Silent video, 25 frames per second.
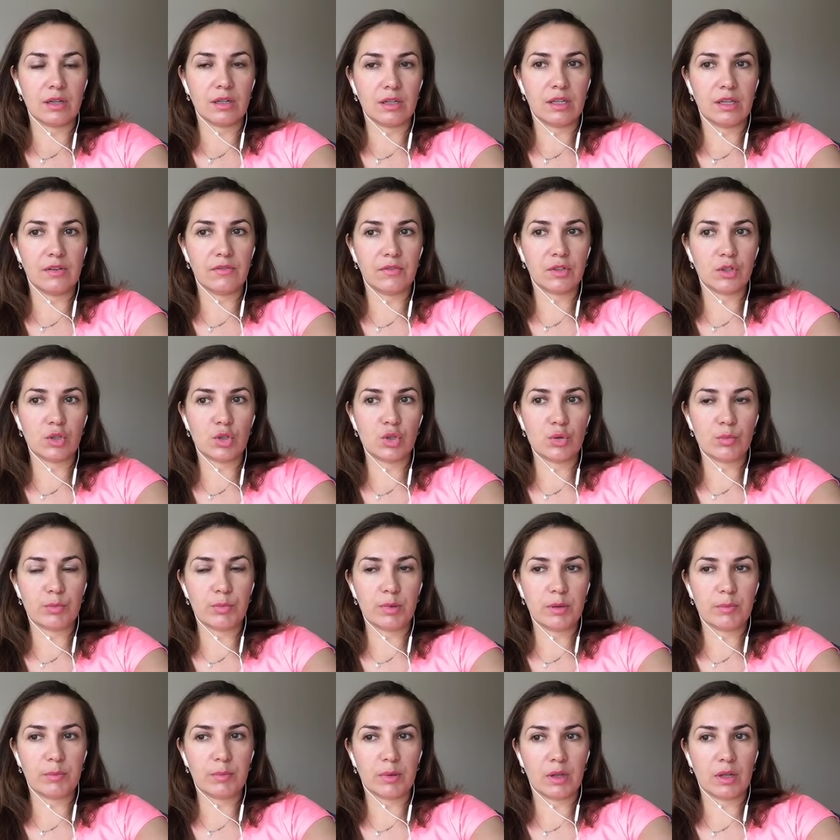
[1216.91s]
given to
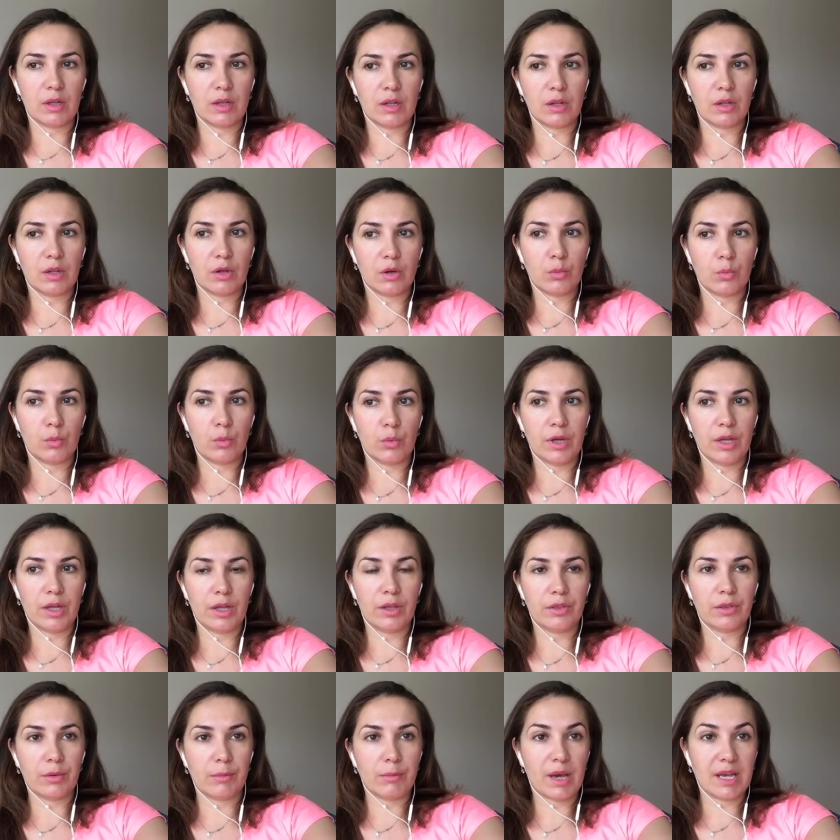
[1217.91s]
people
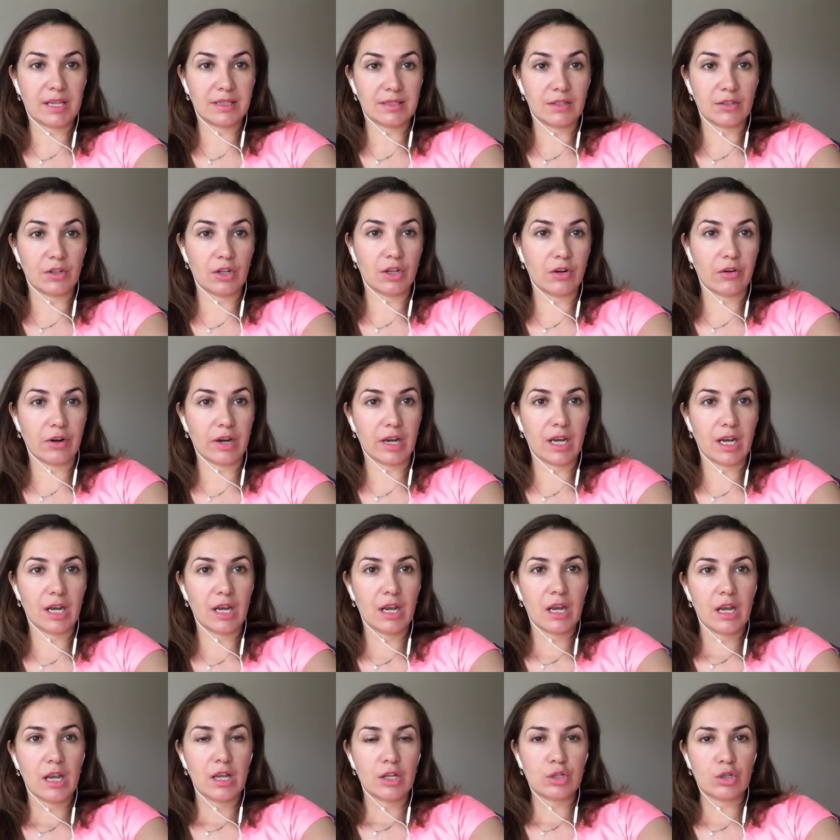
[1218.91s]
with a master degree.
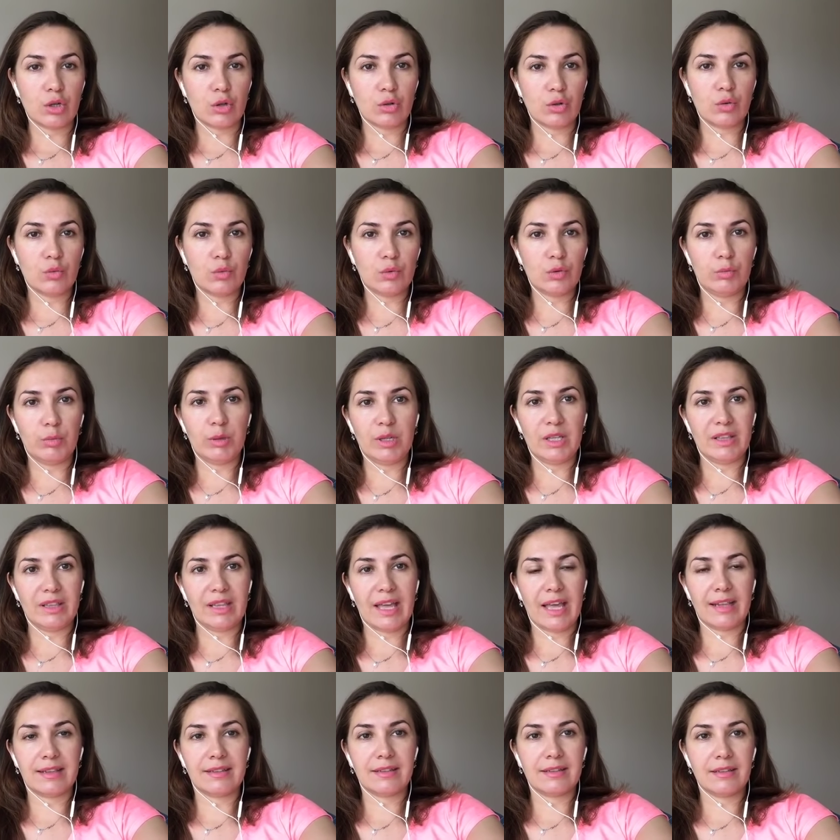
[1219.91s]
So you would be in
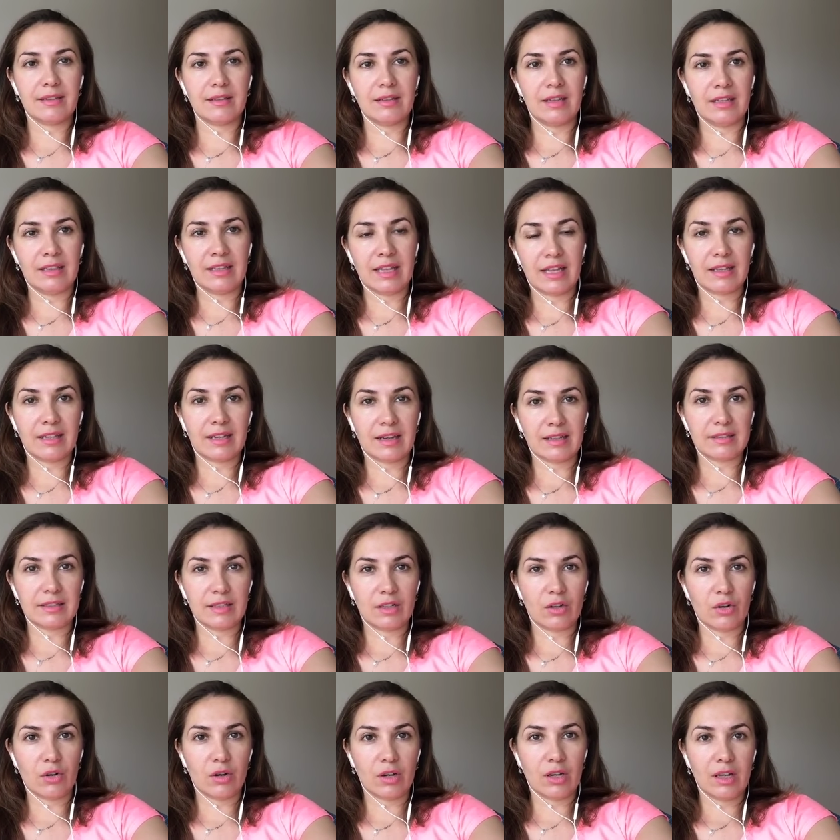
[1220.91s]
that
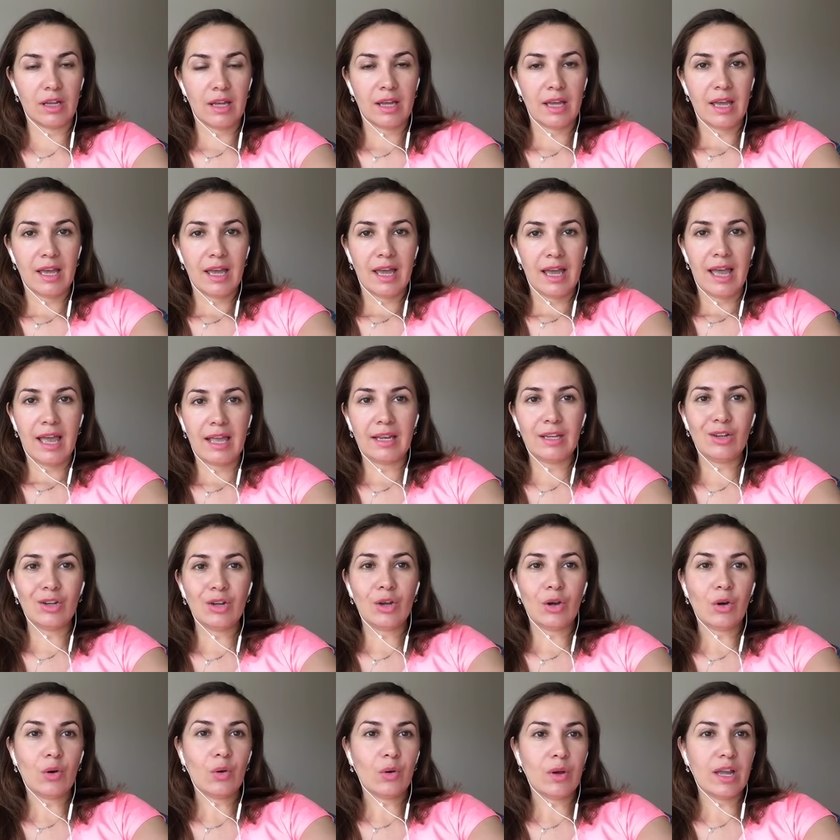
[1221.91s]
category. And you
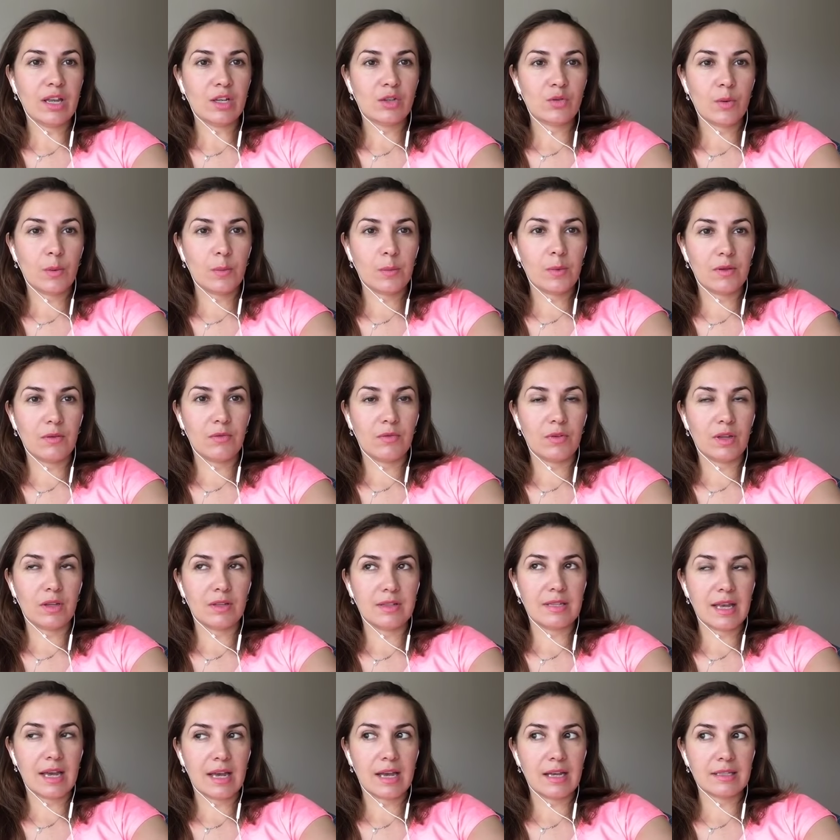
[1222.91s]
know, H-1B
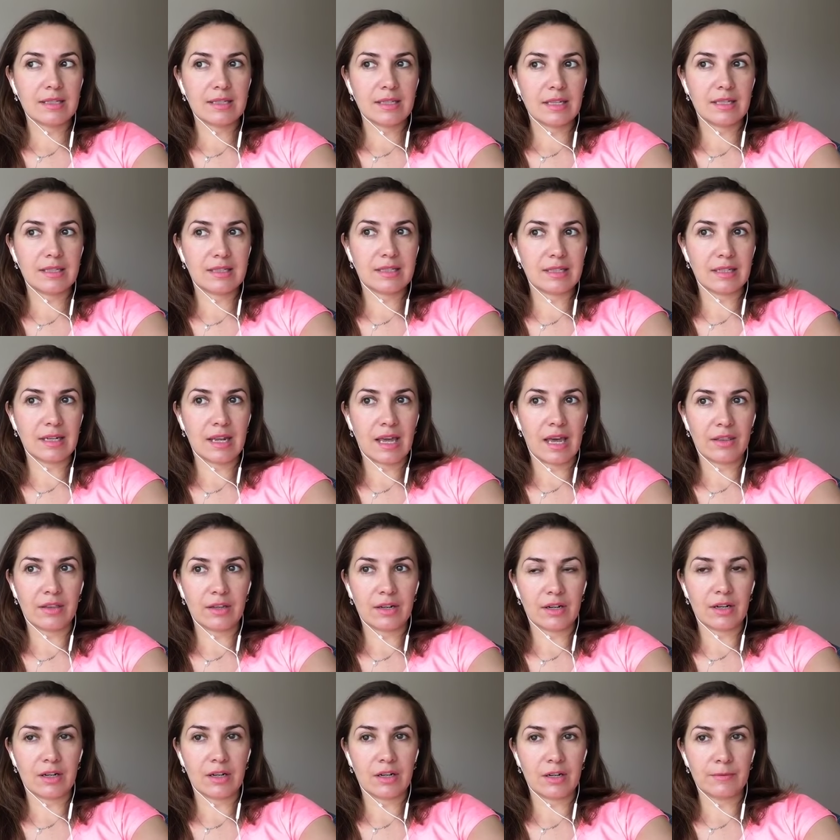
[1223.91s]
visas, it's
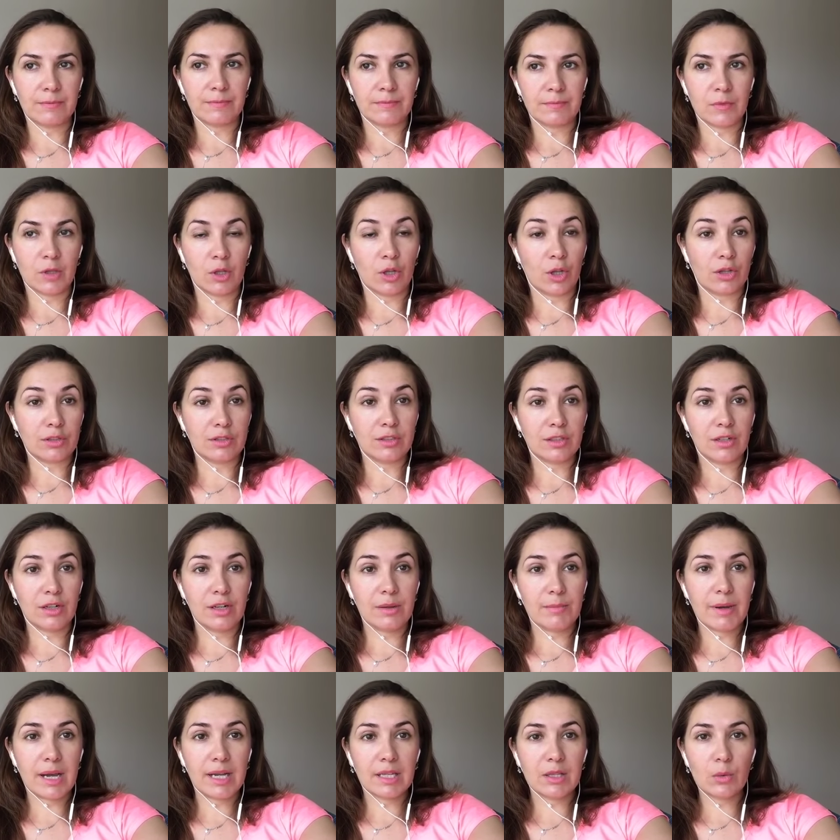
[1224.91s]
another lottery,
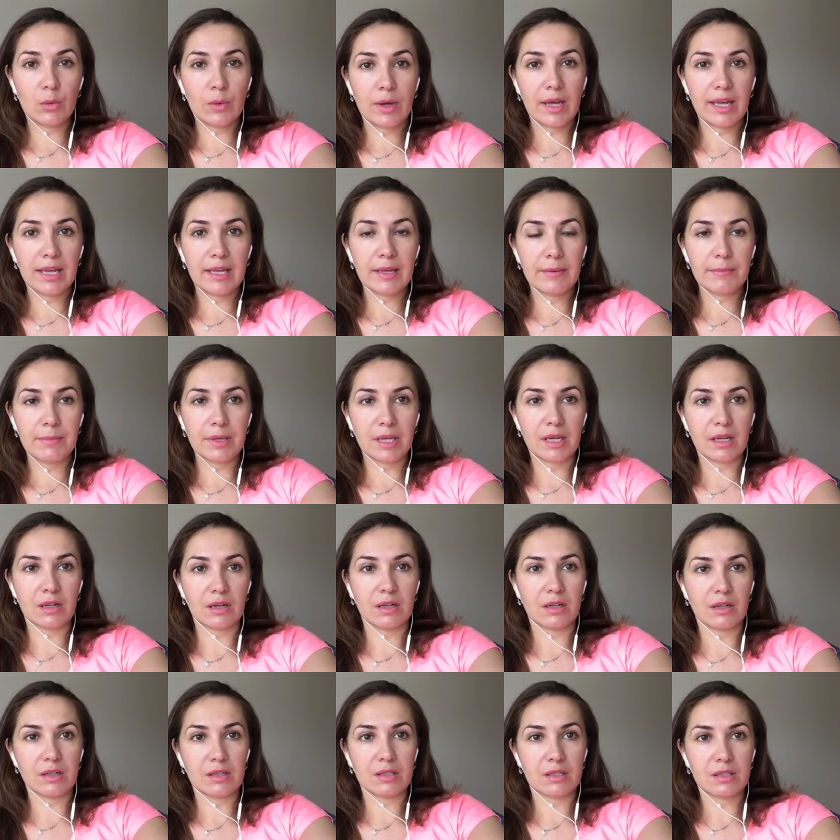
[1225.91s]
by the way,
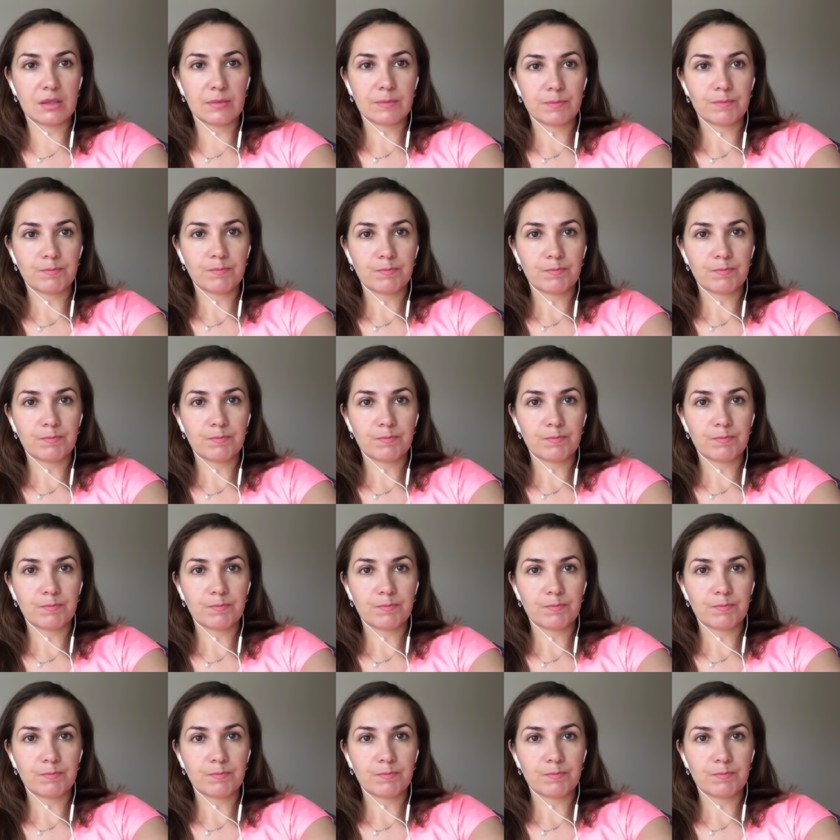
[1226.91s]
because